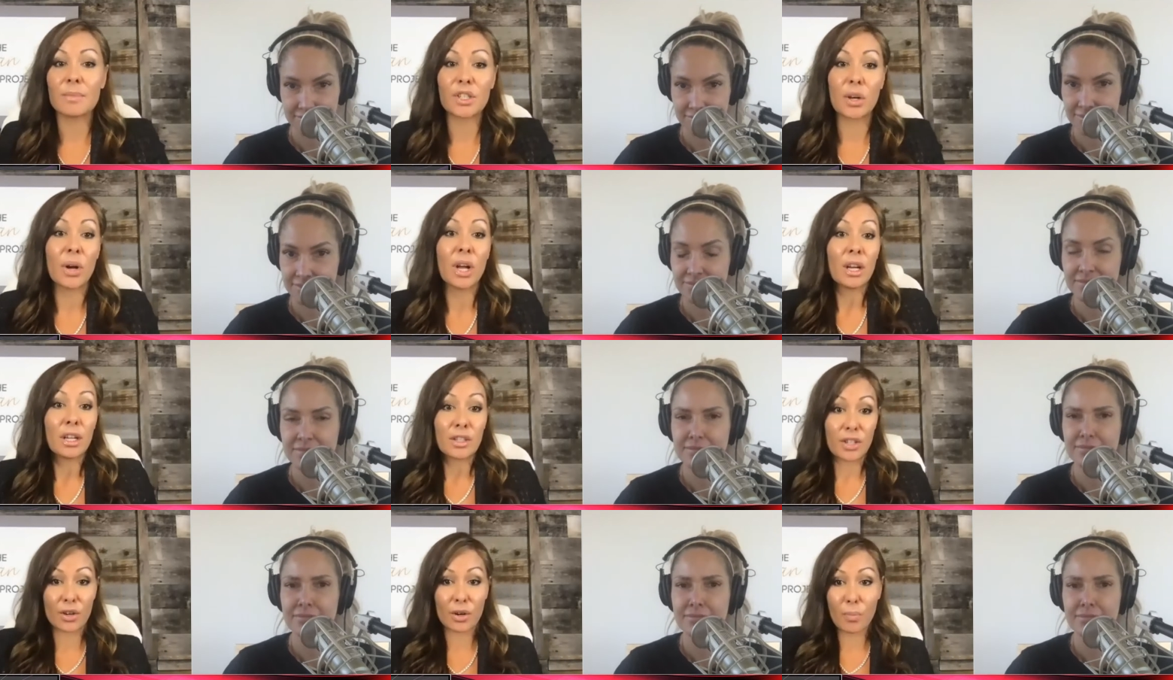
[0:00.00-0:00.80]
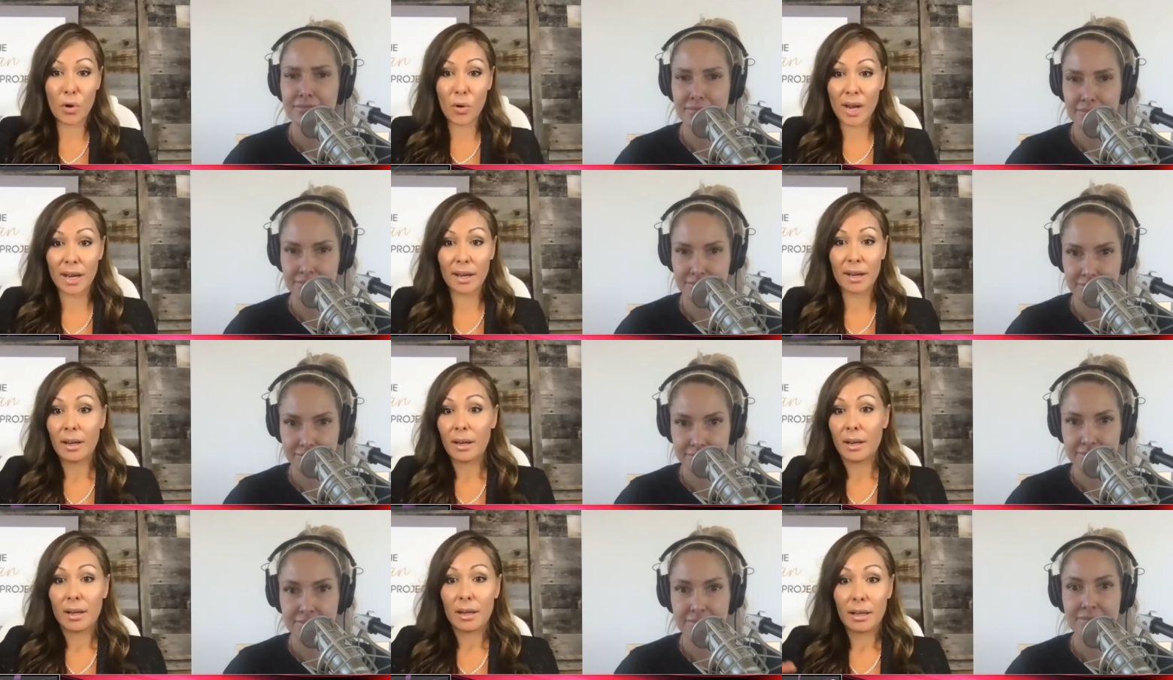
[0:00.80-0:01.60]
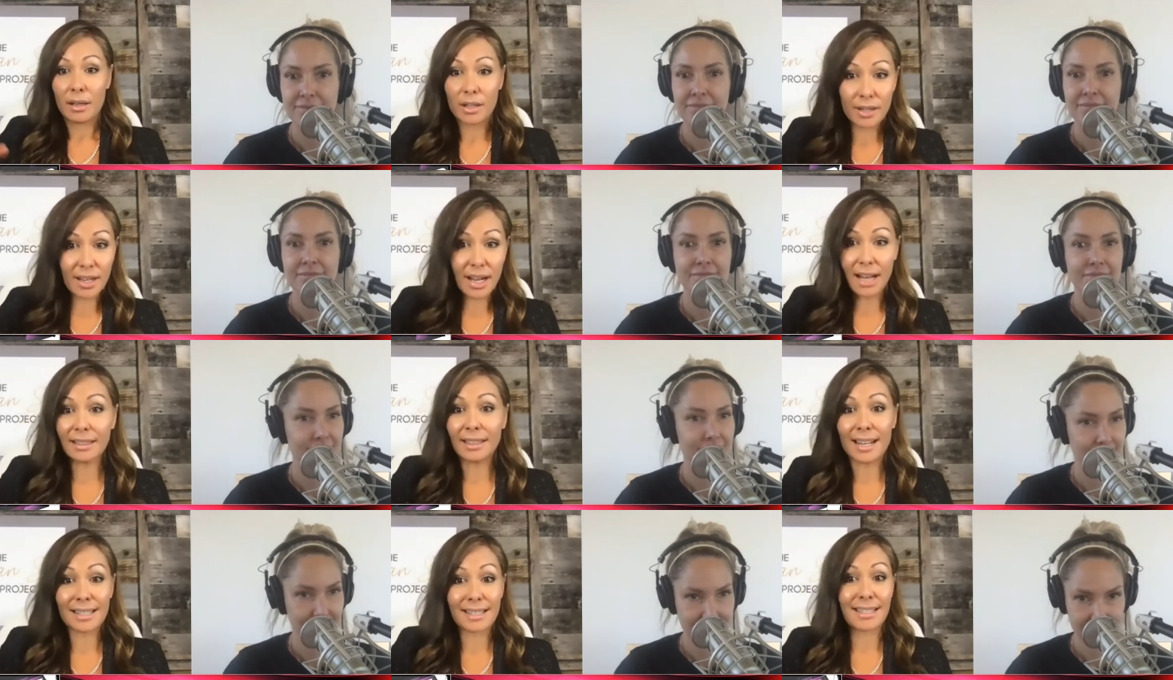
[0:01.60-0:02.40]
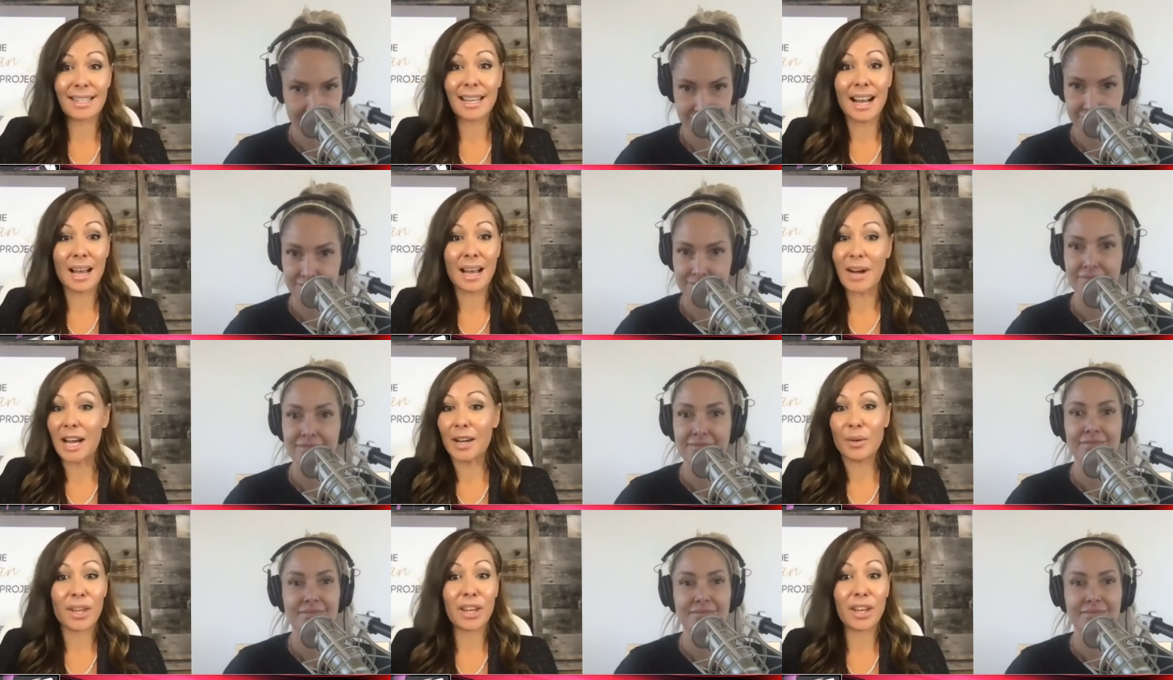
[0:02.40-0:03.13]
Speaker 1: So to your point, you got lots of time. I don't